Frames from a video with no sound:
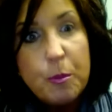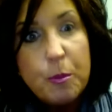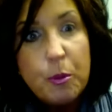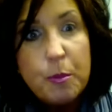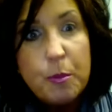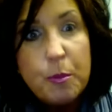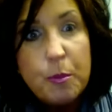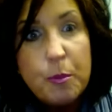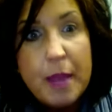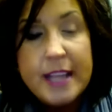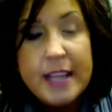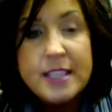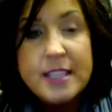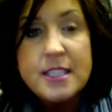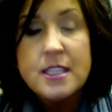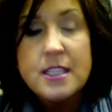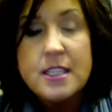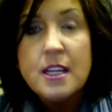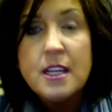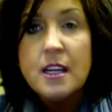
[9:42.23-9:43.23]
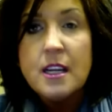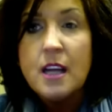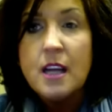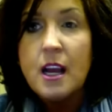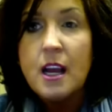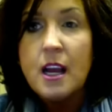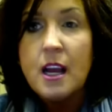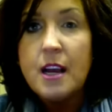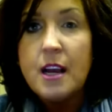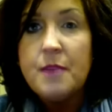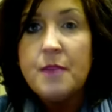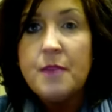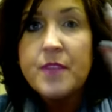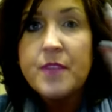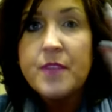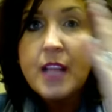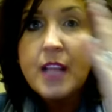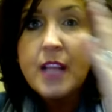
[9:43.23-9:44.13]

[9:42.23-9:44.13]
based, like